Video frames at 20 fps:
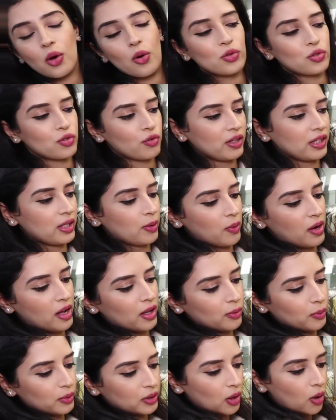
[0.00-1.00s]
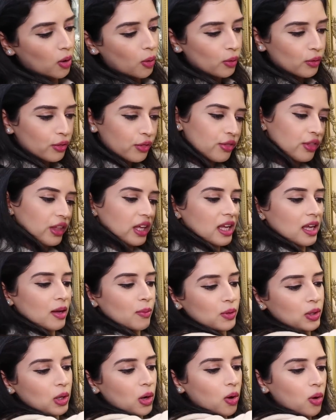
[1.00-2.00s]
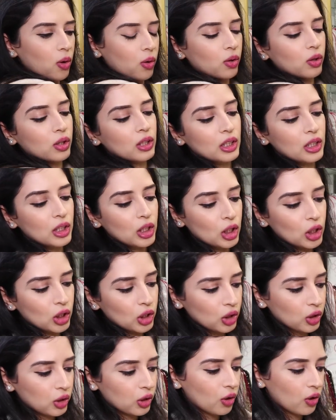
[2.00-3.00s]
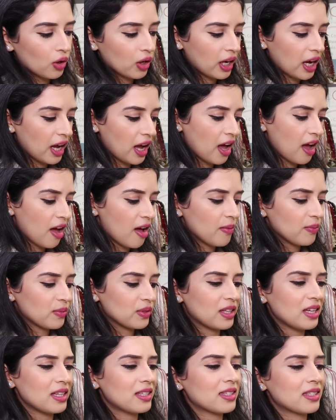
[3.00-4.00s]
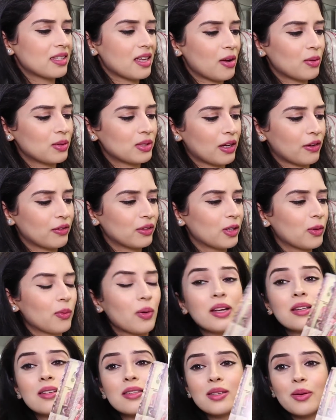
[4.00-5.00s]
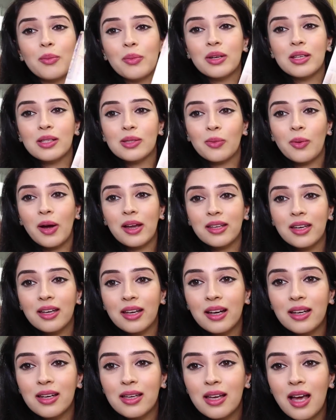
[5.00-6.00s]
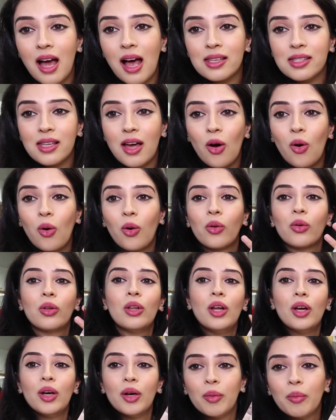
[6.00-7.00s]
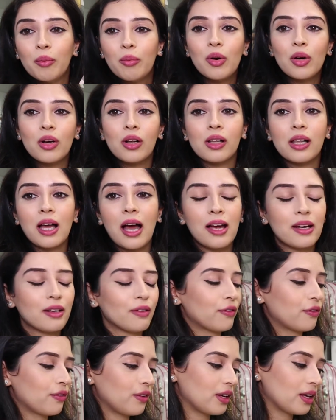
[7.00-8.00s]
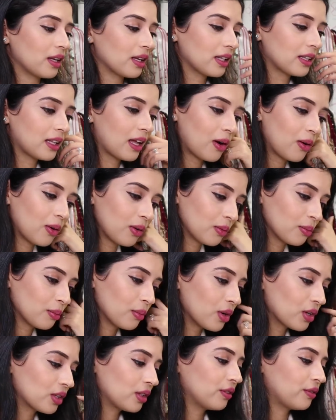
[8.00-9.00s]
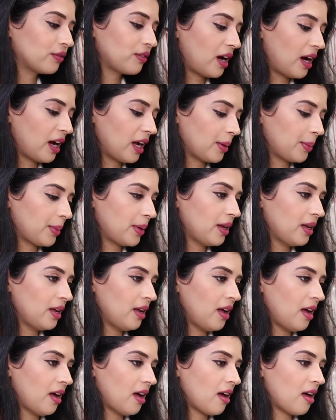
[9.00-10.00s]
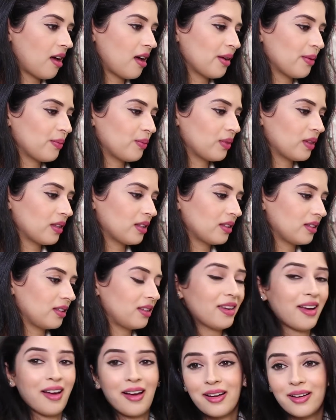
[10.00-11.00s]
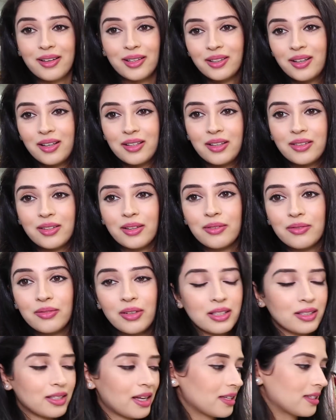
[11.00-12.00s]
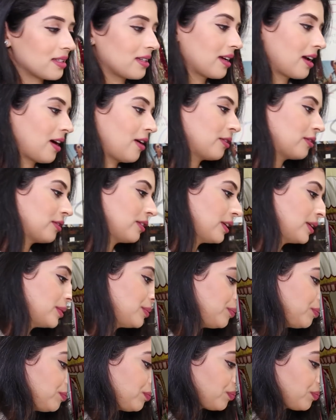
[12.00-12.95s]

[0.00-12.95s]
goes really well with the whole theme, with the whole look. Um, this I would definitely wear to somebody's wedding and it has that whole Mughal kind of feel and that whole Mughal vibe. Um, yeah, another fantastic outfit.